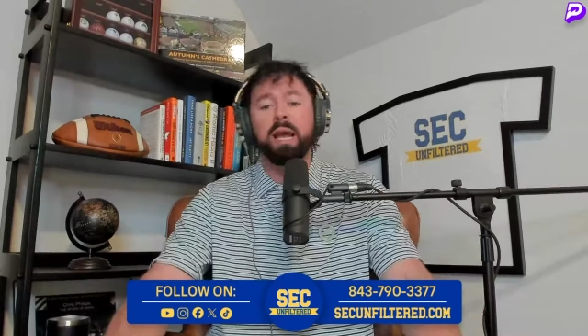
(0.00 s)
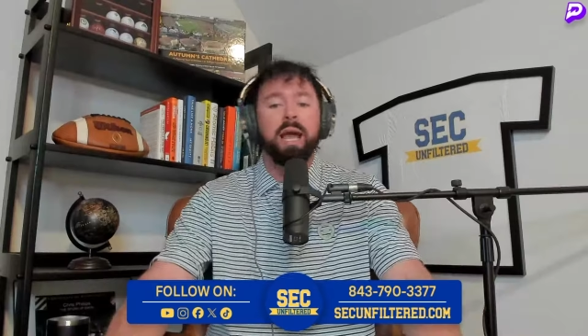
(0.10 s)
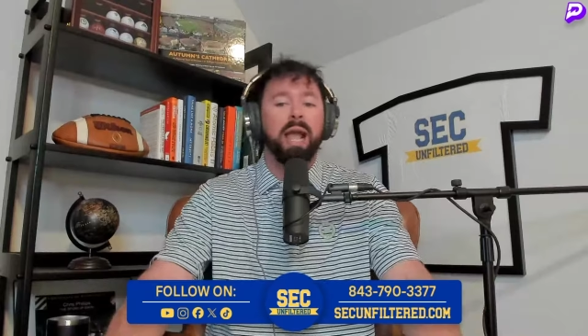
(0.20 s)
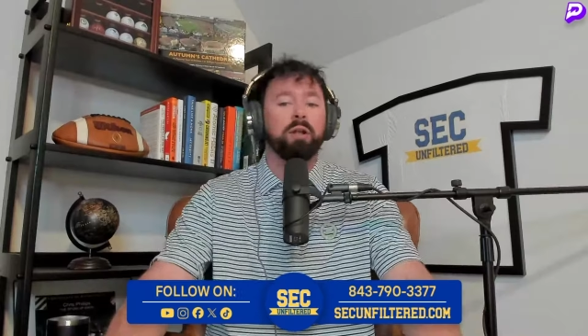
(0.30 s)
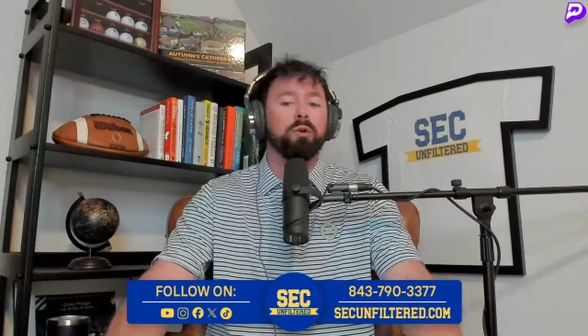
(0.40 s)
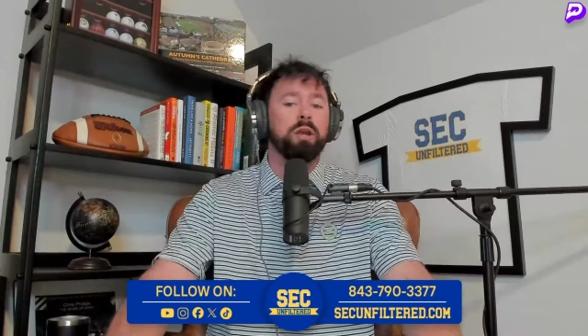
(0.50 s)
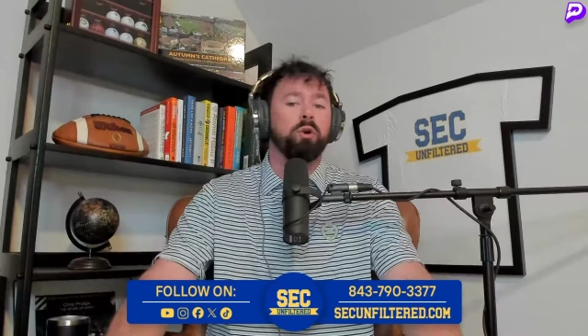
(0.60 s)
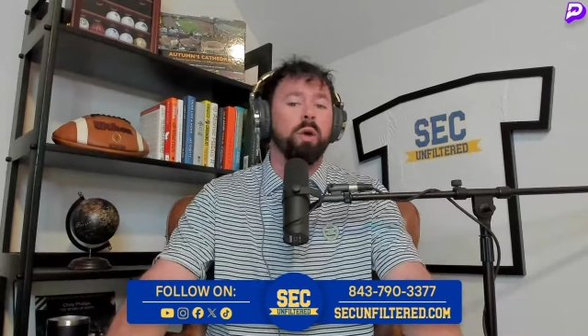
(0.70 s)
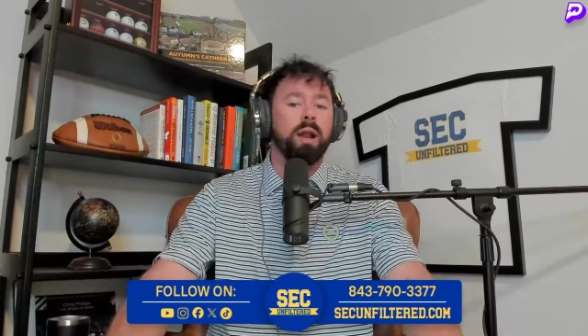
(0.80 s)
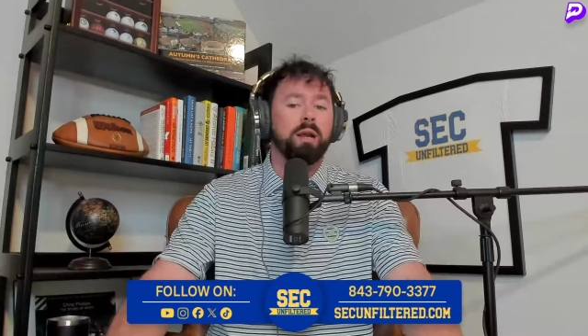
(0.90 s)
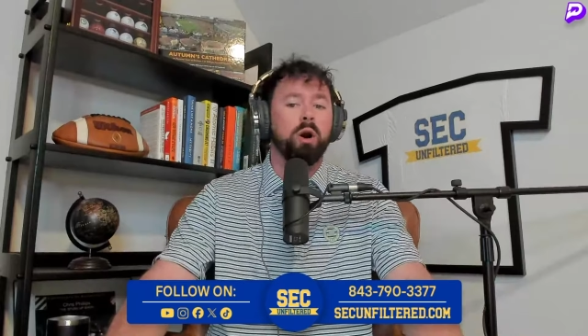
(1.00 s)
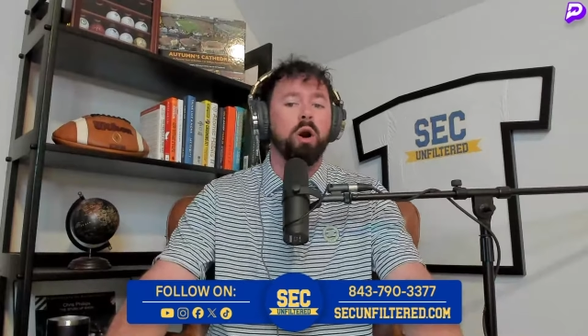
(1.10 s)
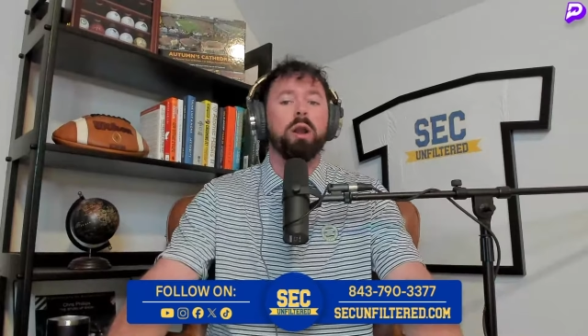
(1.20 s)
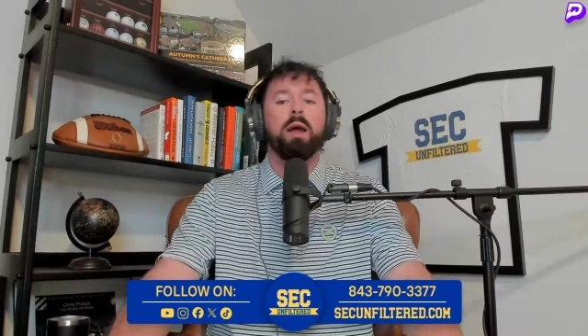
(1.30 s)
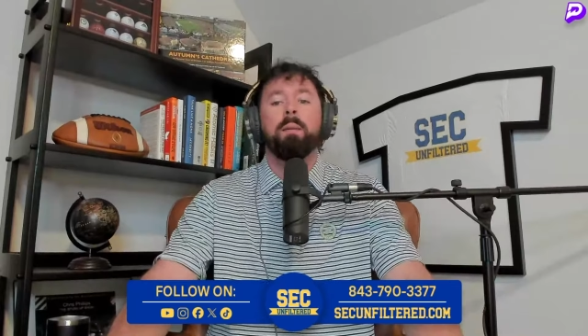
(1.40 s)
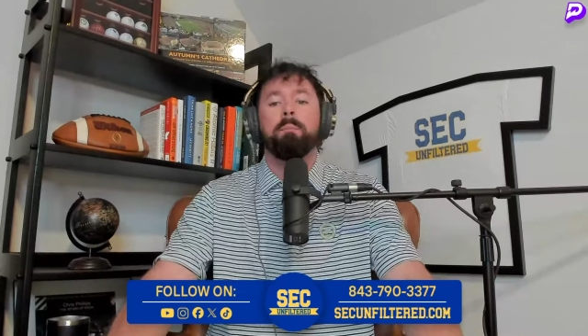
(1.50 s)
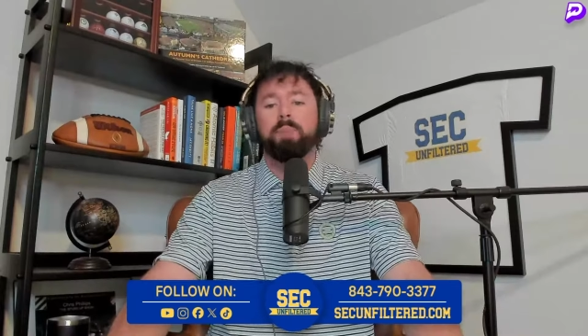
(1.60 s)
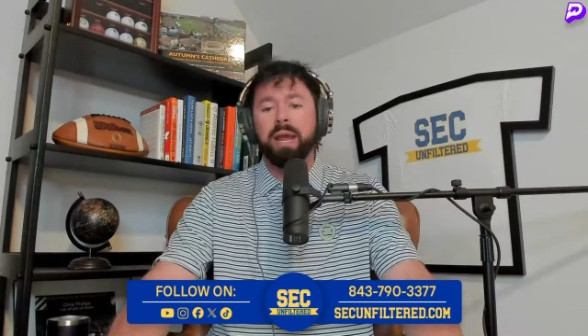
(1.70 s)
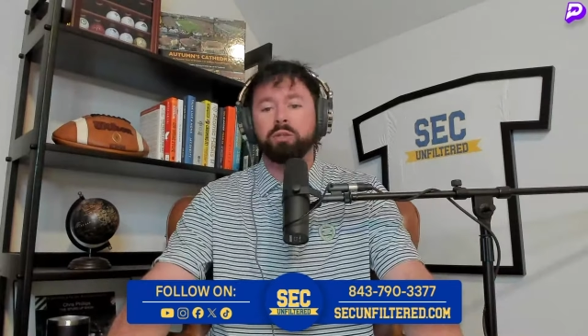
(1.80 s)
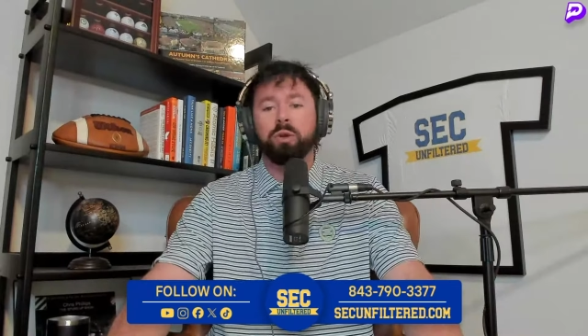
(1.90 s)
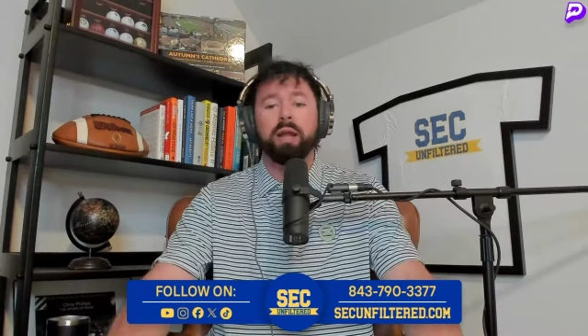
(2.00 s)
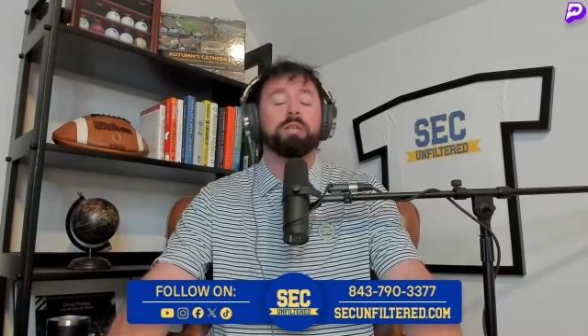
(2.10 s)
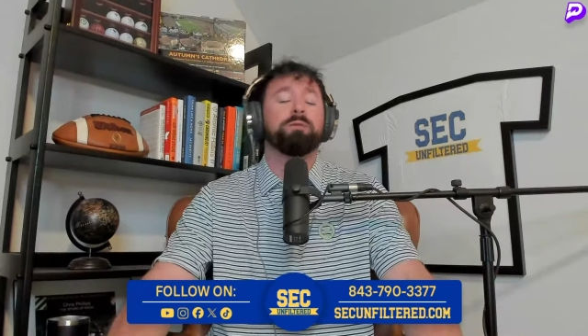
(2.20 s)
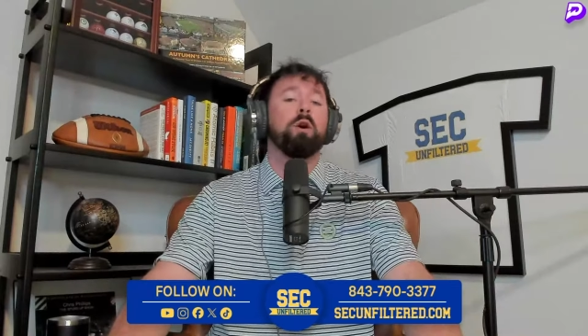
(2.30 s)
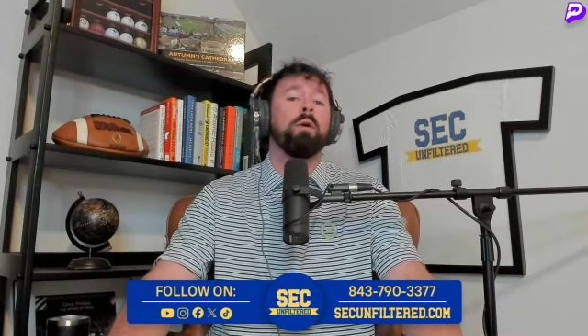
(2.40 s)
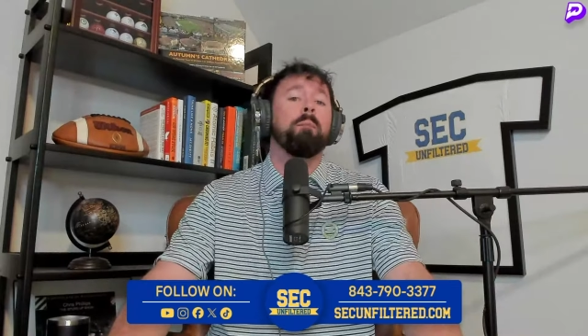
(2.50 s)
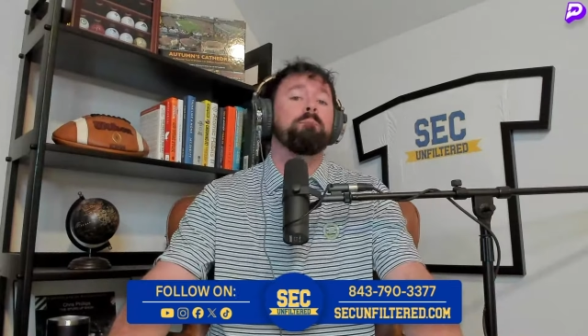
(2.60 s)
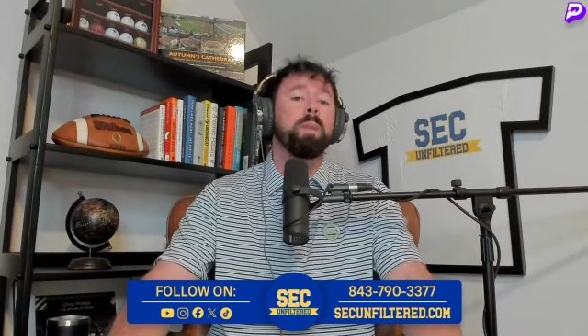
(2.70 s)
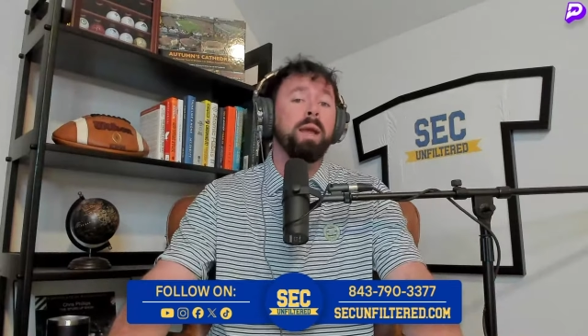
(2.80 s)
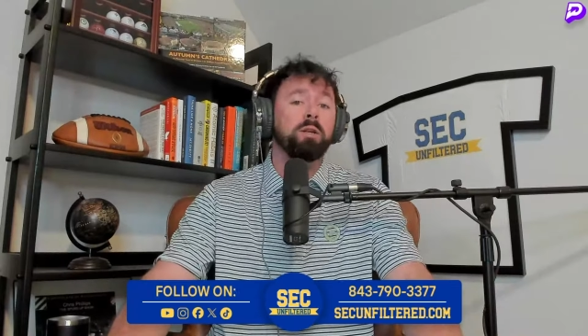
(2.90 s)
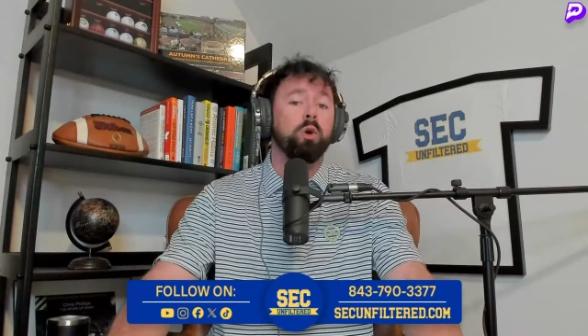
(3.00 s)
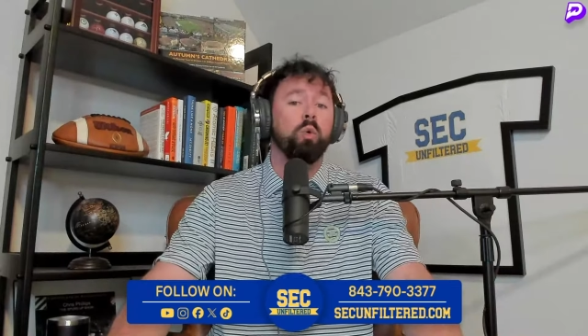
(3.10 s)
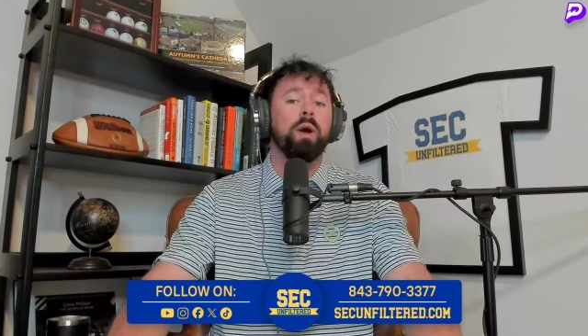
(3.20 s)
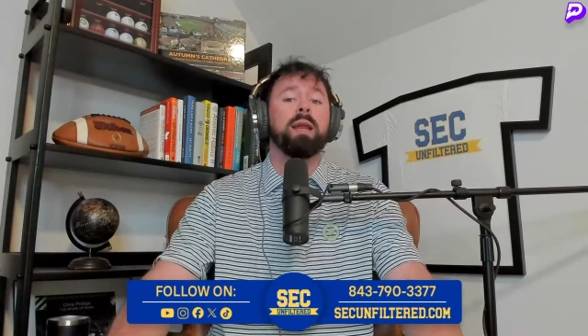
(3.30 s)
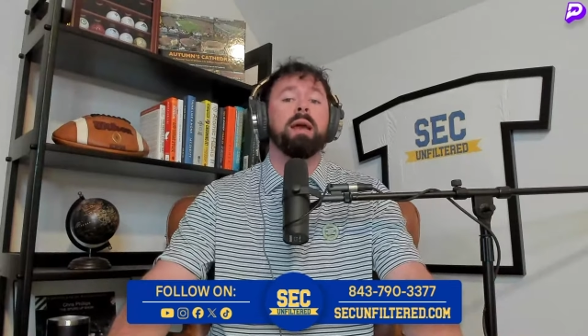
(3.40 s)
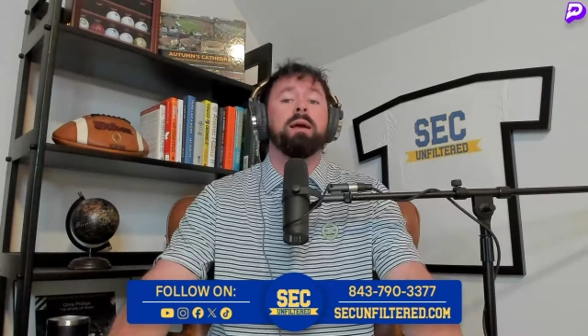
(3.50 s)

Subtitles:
including credit card, bank transfer, Bitcoin,